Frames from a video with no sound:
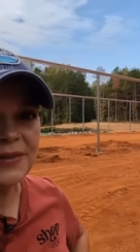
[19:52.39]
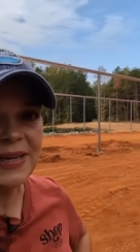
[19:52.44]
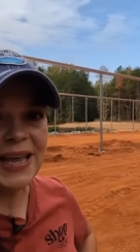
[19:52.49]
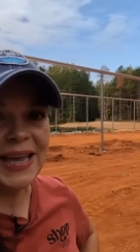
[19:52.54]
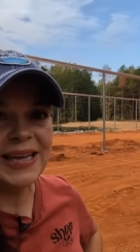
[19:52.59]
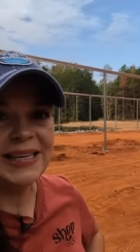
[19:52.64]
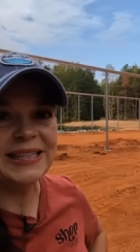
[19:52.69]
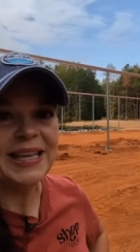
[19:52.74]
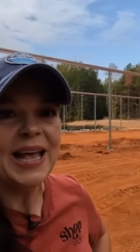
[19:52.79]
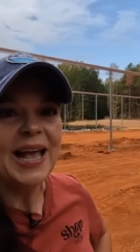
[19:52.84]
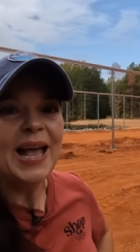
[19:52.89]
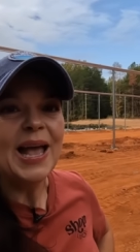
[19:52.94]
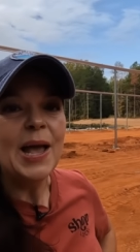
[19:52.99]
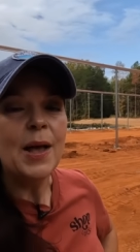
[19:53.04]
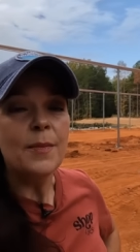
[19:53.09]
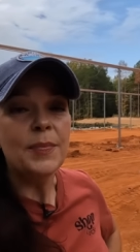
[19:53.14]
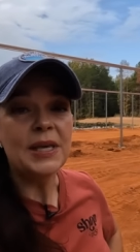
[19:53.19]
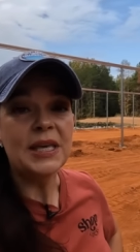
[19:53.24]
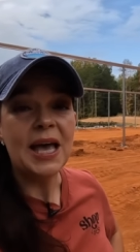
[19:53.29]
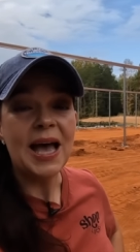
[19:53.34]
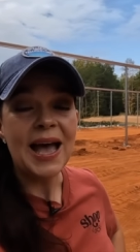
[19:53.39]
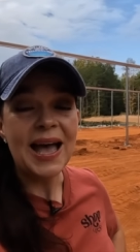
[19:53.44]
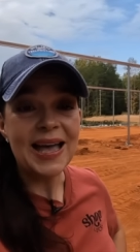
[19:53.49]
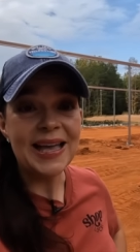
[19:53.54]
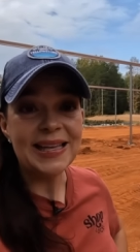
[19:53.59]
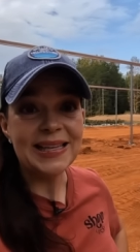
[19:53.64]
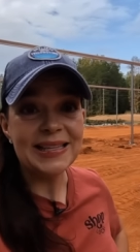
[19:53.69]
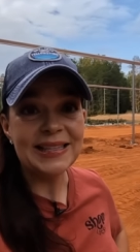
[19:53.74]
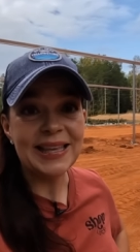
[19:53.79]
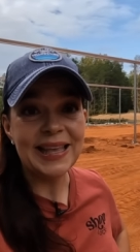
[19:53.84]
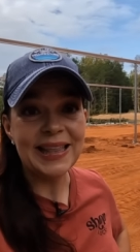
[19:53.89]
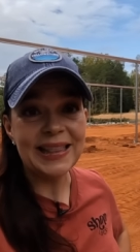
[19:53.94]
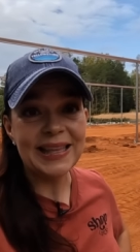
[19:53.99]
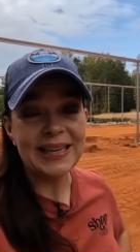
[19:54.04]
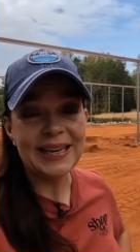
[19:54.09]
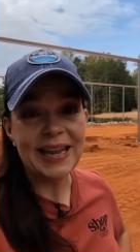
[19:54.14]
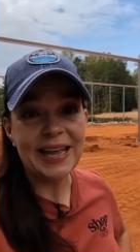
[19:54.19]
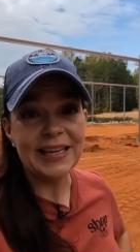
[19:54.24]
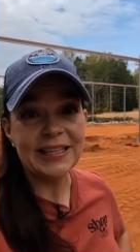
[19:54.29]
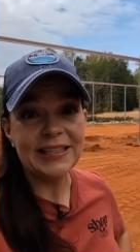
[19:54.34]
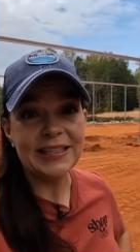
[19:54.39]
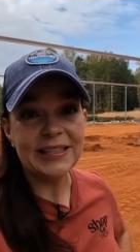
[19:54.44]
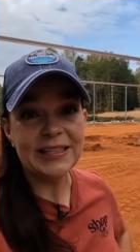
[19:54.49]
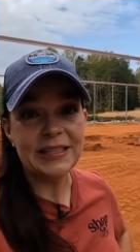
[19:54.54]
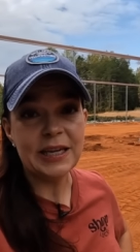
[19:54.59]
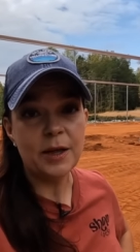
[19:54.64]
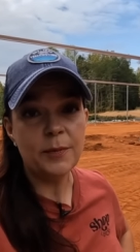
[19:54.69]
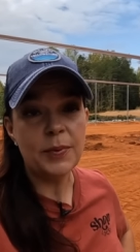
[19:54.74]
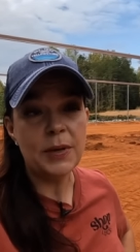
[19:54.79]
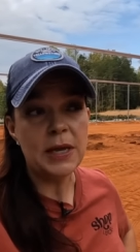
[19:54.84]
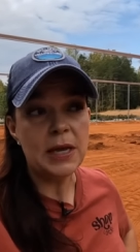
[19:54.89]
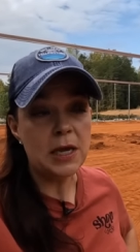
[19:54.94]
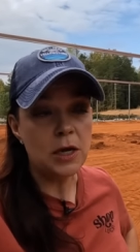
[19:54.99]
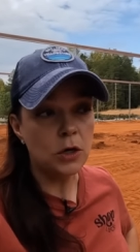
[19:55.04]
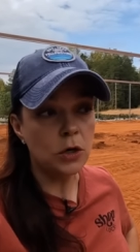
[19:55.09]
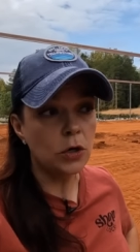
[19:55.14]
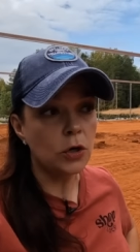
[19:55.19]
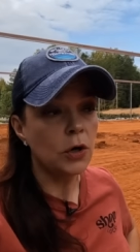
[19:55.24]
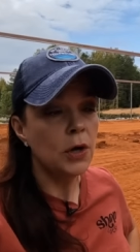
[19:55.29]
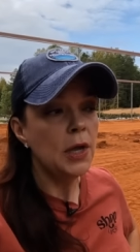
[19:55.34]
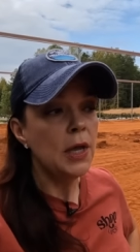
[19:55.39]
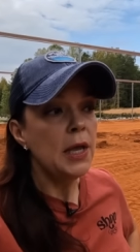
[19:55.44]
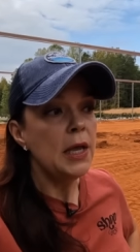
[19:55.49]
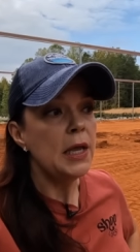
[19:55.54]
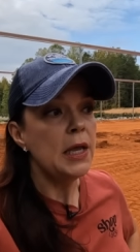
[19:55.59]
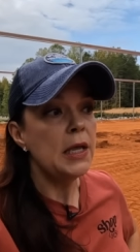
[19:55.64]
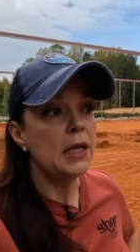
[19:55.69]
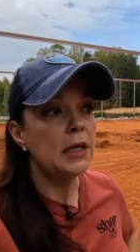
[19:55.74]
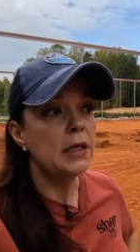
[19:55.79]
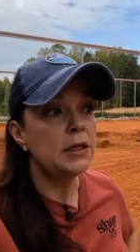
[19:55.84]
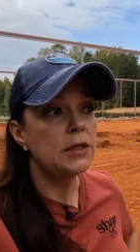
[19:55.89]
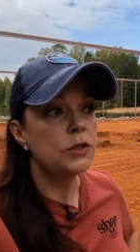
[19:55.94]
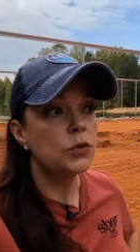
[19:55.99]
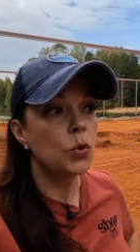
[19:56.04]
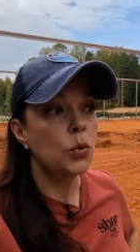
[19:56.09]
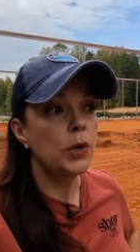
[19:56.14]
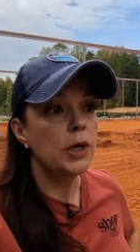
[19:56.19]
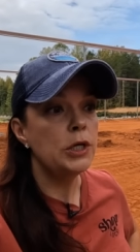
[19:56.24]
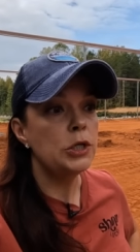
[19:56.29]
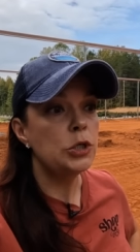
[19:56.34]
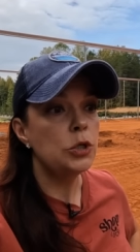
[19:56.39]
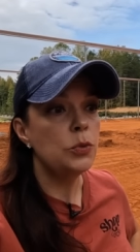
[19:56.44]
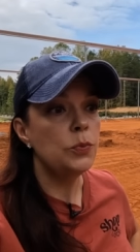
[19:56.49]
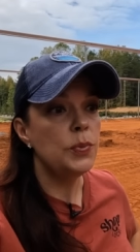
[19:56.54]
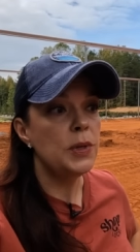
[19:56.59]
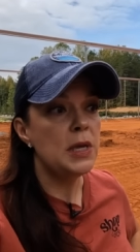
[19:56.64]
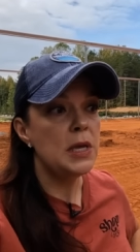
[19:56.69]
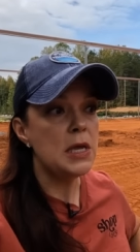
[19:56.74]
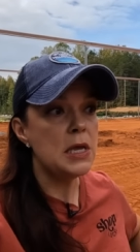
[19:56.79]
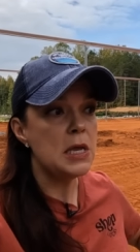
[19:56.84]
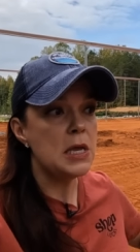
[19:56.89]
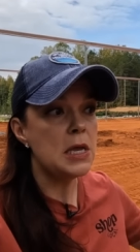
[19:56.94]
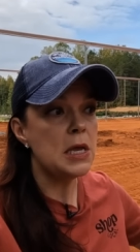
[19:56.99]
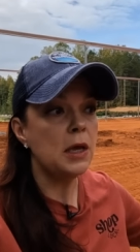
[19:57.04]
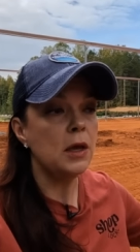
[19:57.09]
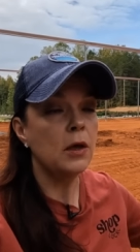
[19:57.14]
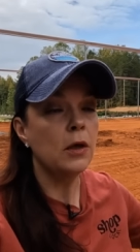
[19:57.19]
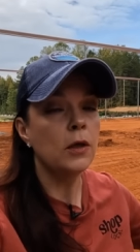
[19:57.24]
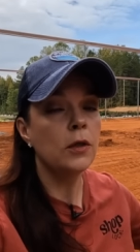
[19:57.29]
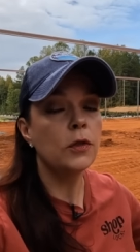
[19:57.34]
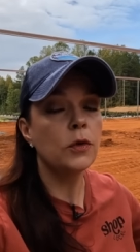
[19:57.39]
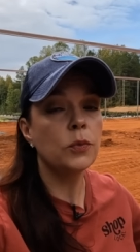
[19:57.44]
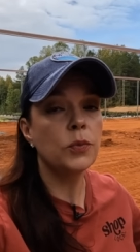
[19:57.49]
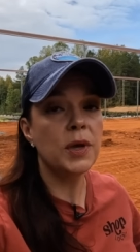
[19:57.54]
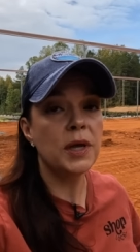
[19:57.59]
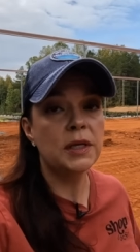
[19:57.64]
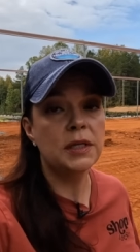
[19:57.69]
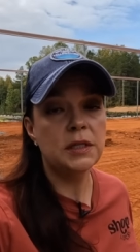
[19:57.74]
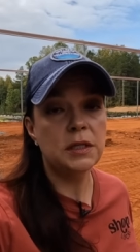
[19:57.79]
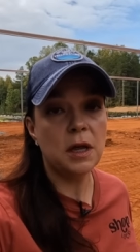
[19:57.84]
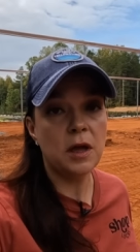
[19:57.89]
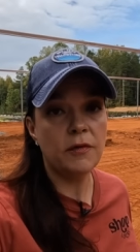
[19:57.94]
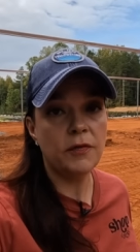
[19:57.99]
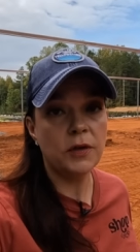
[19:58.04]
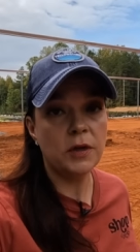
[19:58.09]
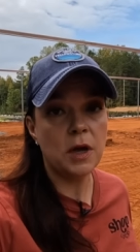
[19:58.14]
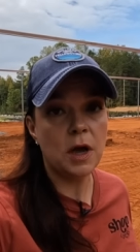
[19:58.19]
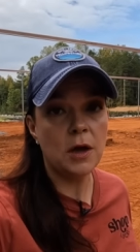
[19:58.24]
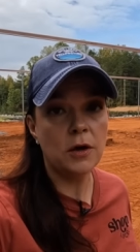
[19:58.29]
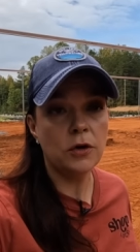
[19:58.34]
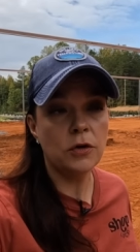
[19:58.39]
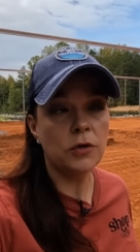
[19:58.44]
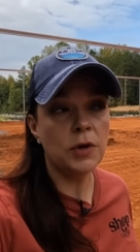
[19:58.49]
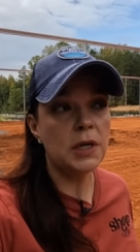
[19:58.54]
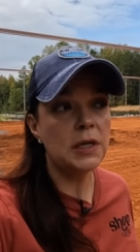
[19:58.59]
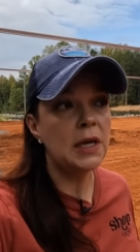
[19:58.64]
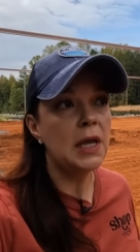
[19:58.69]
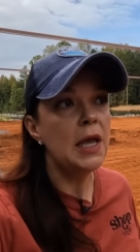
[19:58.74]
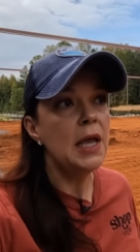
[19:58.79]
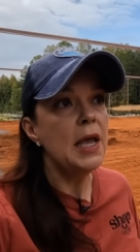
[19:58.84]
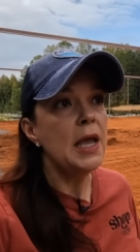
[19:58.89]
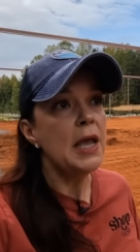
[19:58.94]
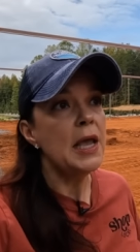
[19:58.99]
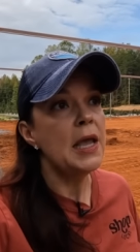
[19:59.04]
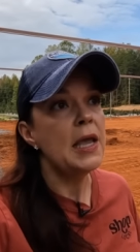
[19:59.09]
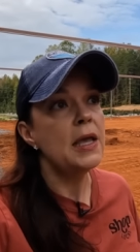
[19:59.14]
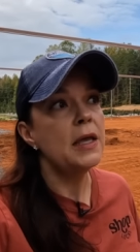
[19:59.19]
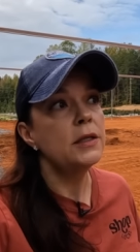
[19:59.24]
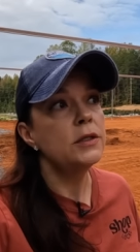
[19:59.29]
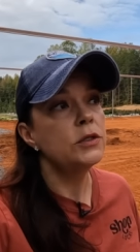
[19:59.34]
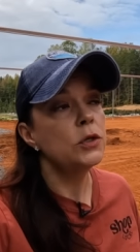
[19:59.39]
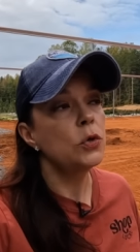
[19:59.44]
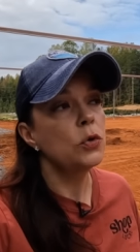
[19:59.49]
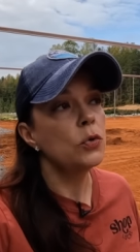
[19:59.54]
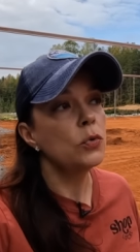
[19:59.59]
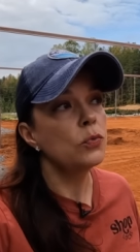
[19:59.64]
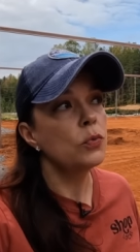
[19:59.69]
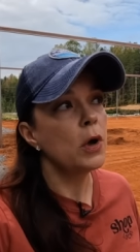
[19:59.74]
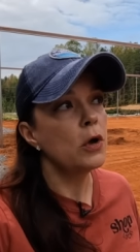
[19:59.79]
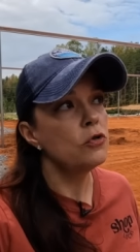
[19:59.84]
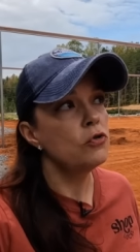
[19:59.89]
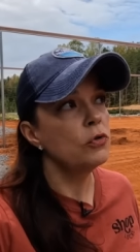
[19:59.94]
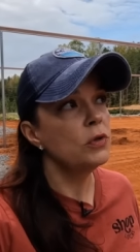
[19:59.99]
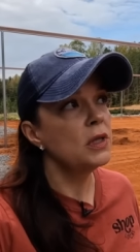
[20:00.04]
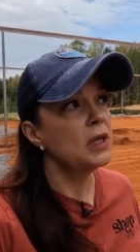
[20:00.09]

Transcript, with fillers: of days because the next step here is going to be the rest of the concrete. And so Roger